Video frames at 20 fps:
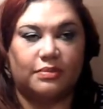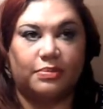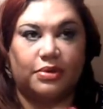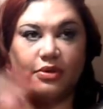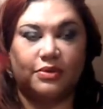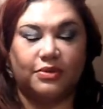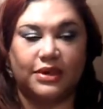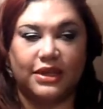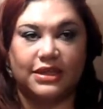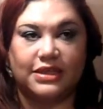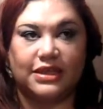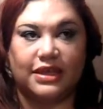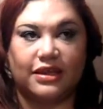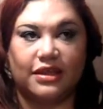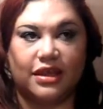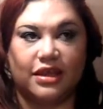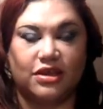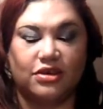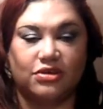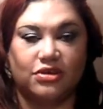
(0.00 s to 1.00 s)
the
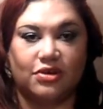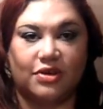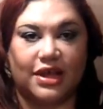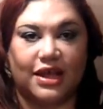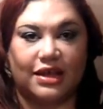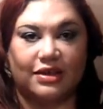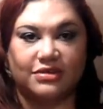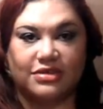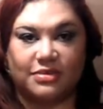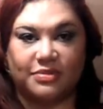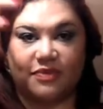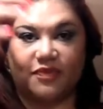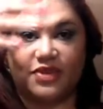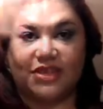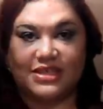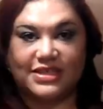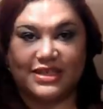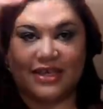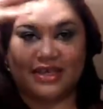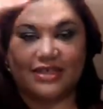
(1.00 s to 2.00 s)
ponytail and you know how some
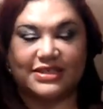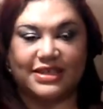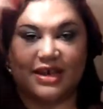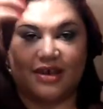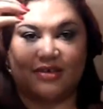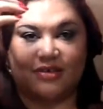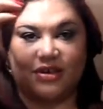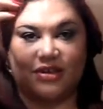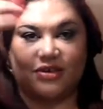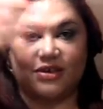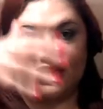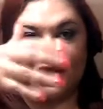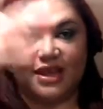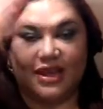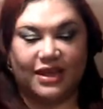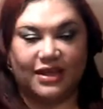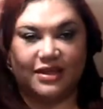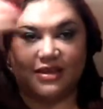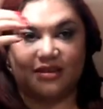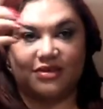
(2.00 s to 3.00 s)
of it sticks out and you
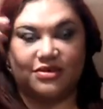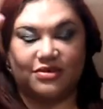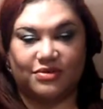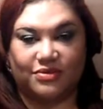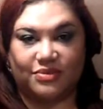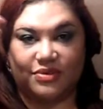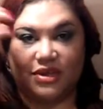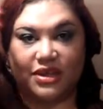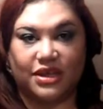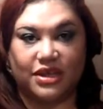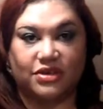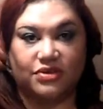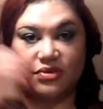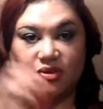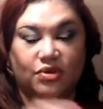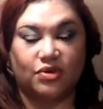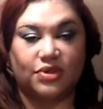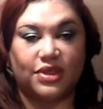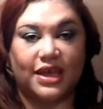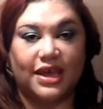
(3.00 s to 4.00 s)
can't really
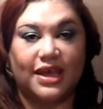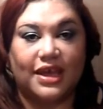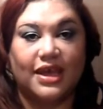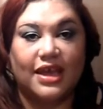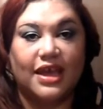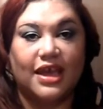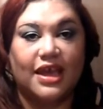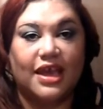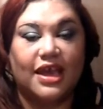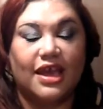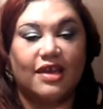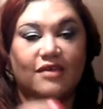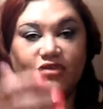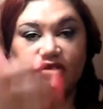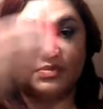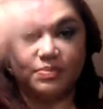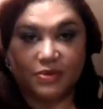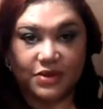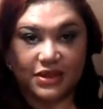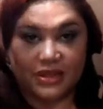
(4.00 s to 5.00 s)
control that,
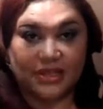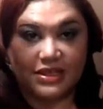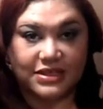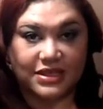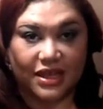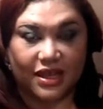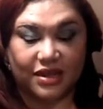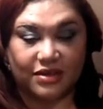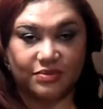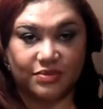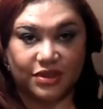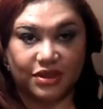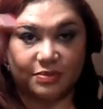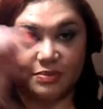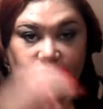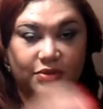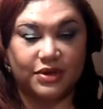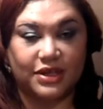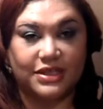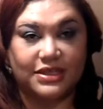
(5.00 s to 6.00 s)
if you put this on
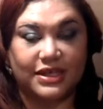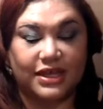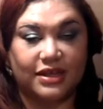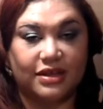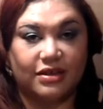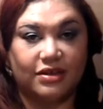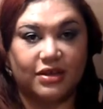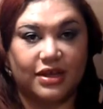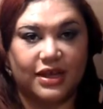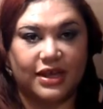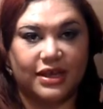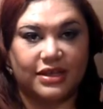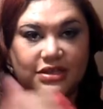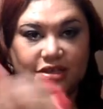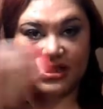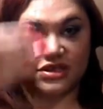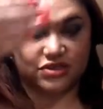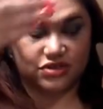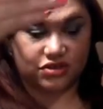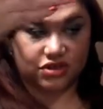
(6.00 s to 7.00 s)
with a ponytail,
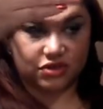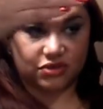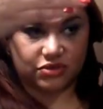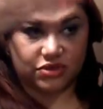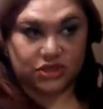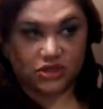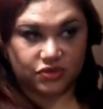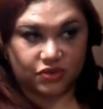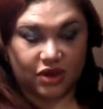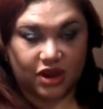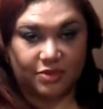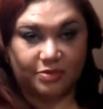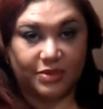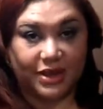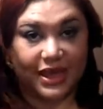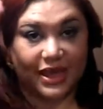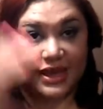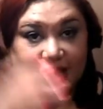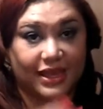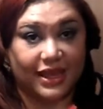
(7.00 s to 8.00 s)
it goes
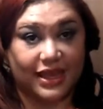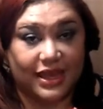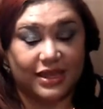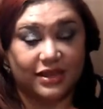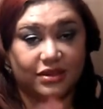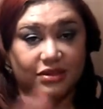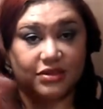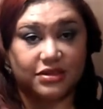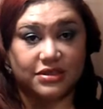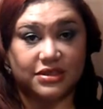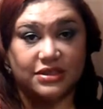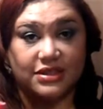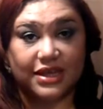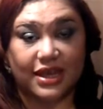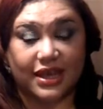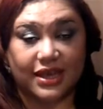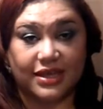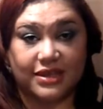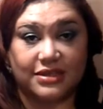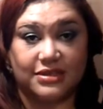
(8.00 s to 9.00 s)
straight back and looks
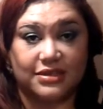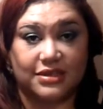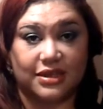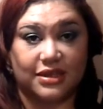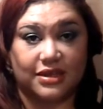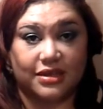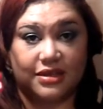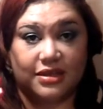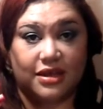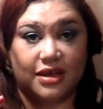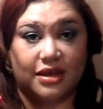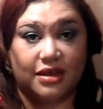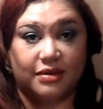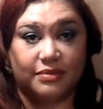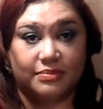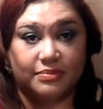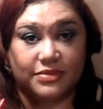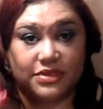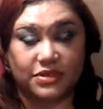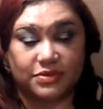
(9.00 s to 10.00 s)
nice and
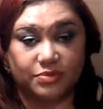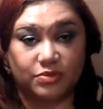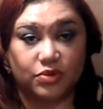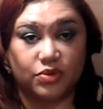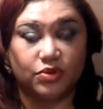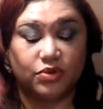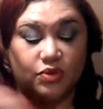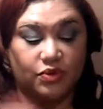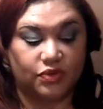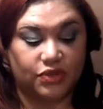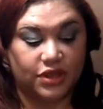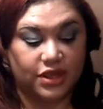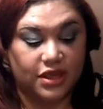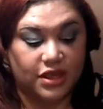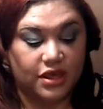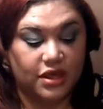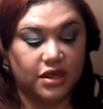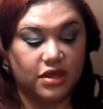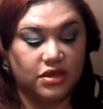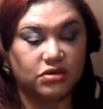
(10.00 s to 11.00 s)
smooth.
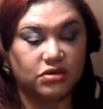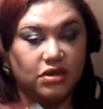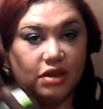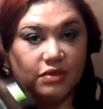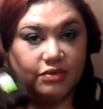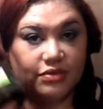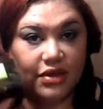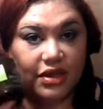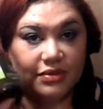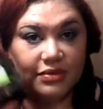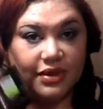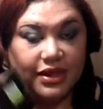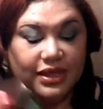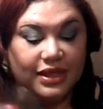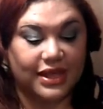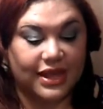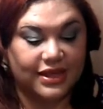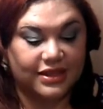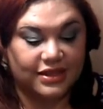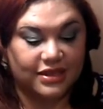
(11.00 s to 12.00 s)
So I
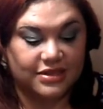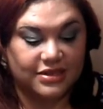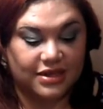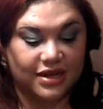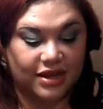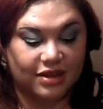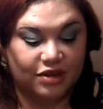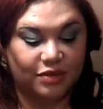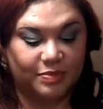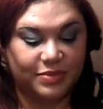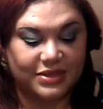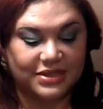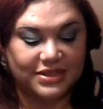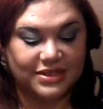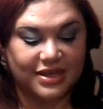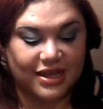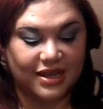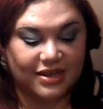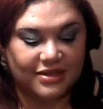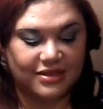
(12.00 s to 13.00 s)
really like this, and I hope
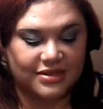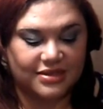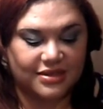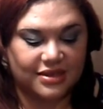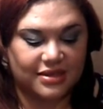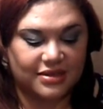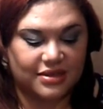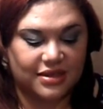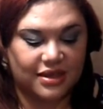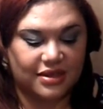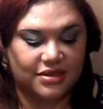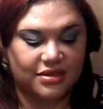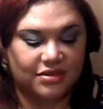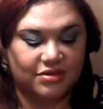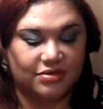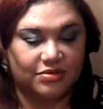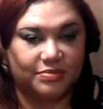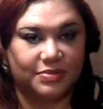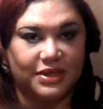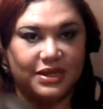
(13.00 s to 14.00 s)
it's not
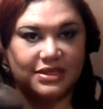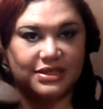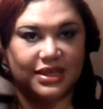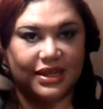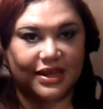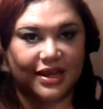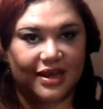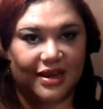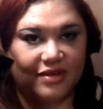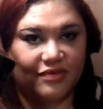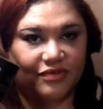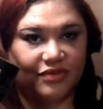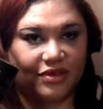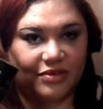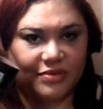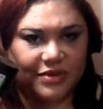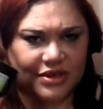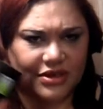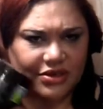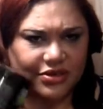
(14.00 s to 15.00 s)
discontinued because I got it
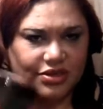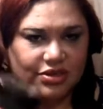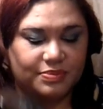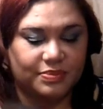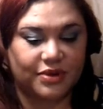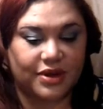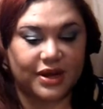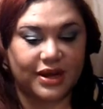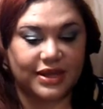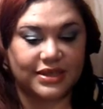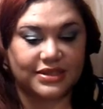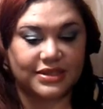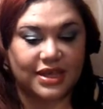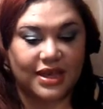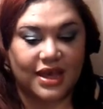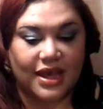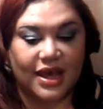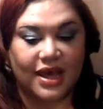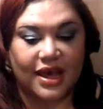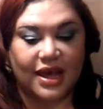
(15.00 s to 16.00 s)
for a reduced price.
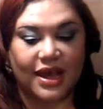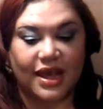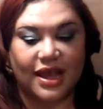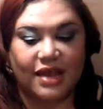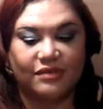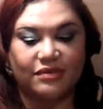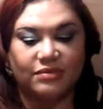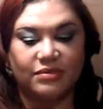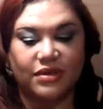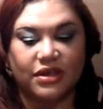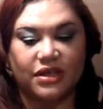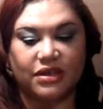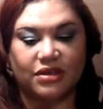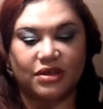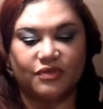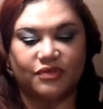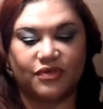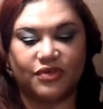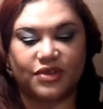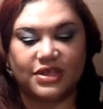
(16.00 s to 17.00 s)
I haven't really
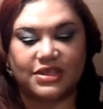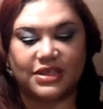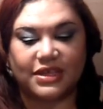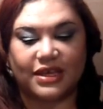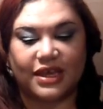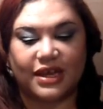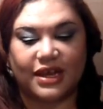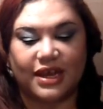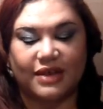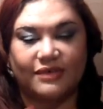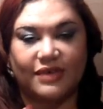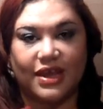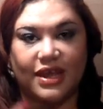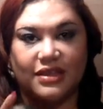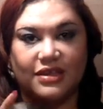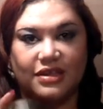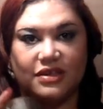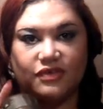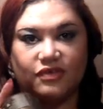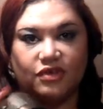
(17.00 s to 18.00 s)
looked for this again. I've
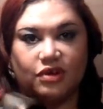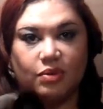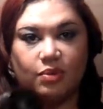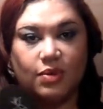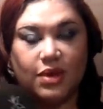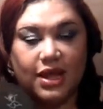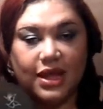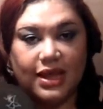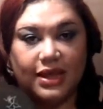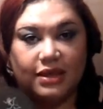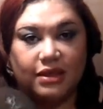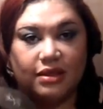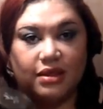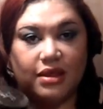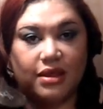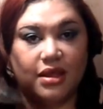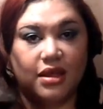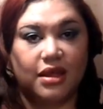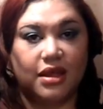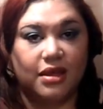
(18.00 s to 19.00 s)
had this for a while.
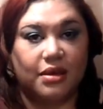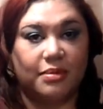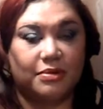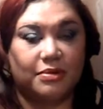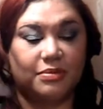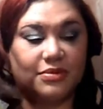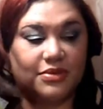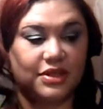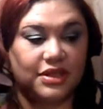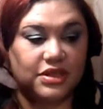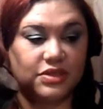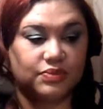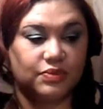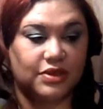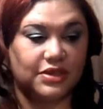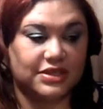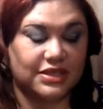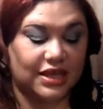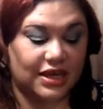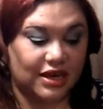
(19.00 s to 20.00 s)
But when this
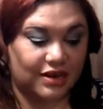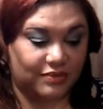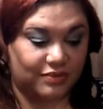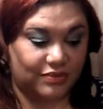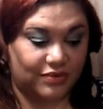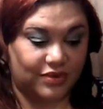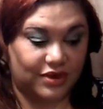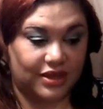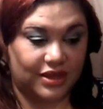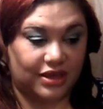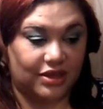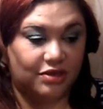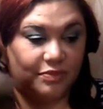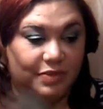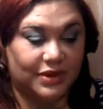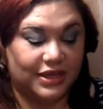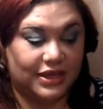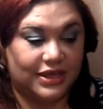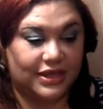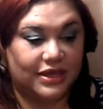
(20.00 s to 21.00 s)
runs out, I really
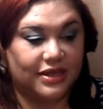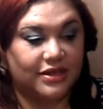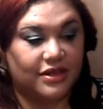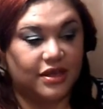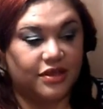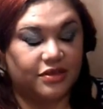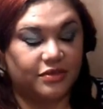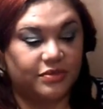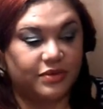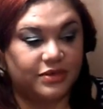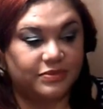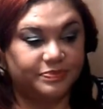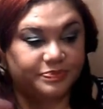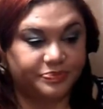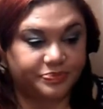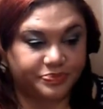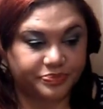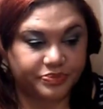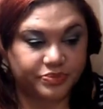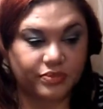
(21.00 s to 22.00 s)
hope I can get another one.
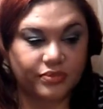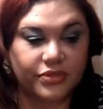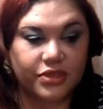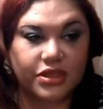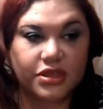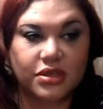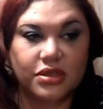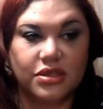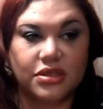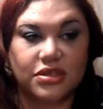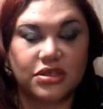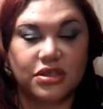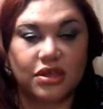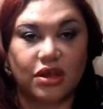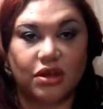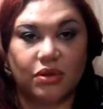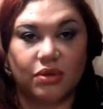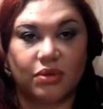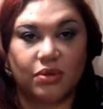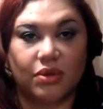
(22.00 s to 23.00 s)

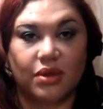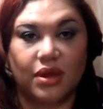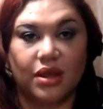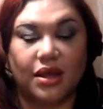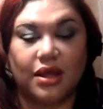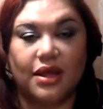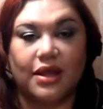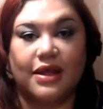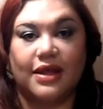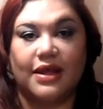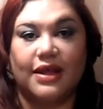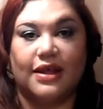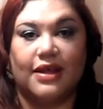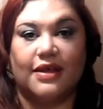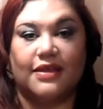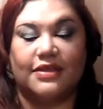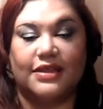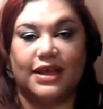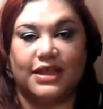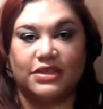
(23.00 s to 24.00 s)
So
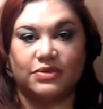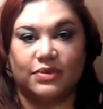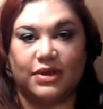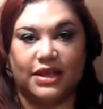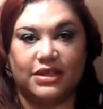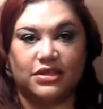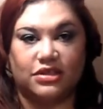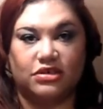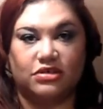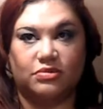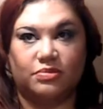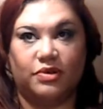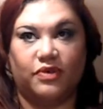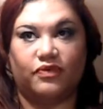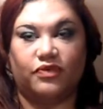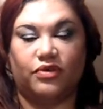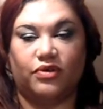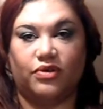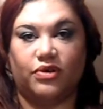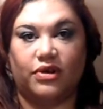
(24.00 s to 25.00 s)
that's what I do
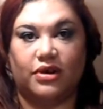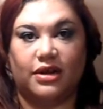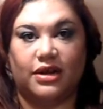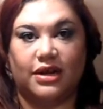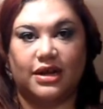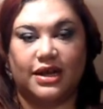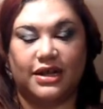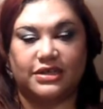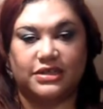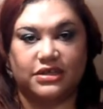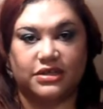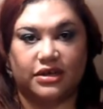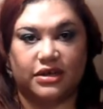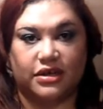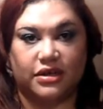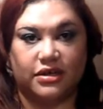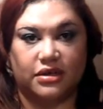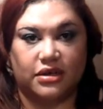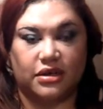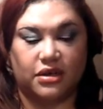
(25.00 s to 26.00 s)
before I
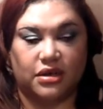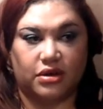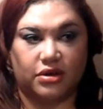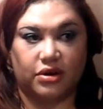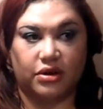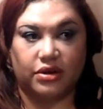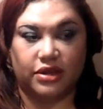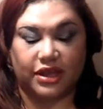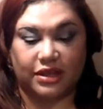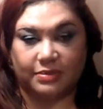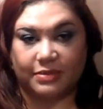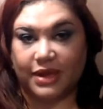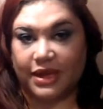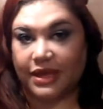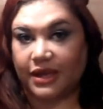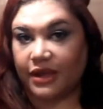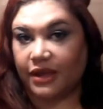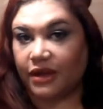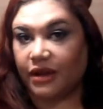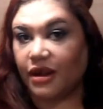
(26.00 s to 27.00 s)
start curling
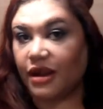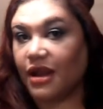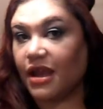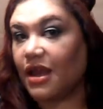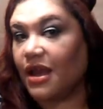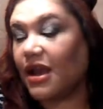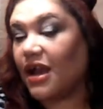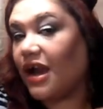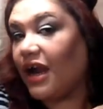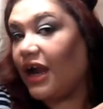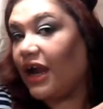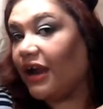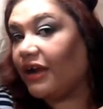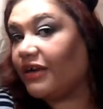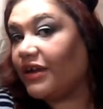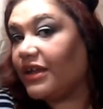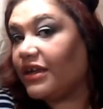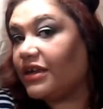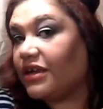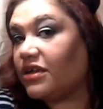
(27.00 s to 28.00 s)
my hair. I
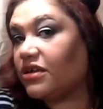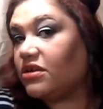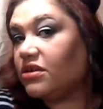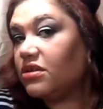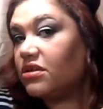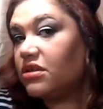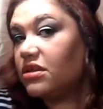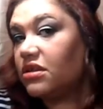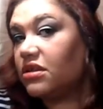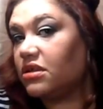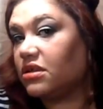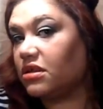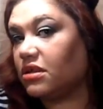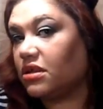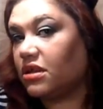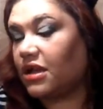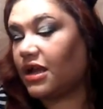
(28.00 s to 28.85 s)
already curled.